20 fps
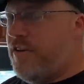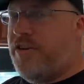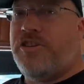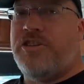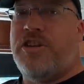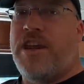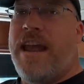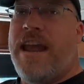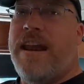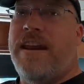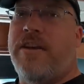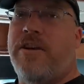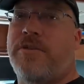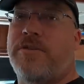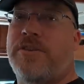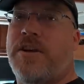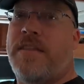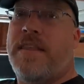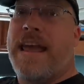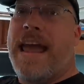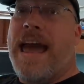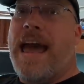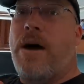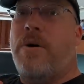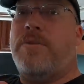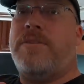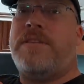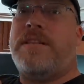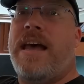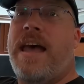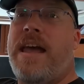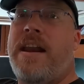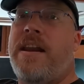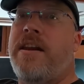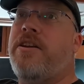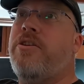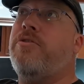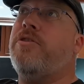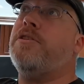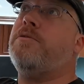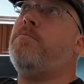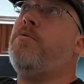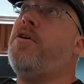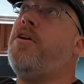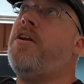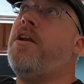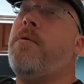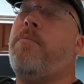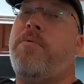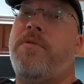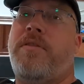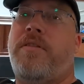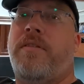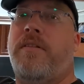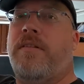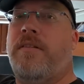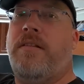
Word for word: the shade goes on the outside, and you just put it up with,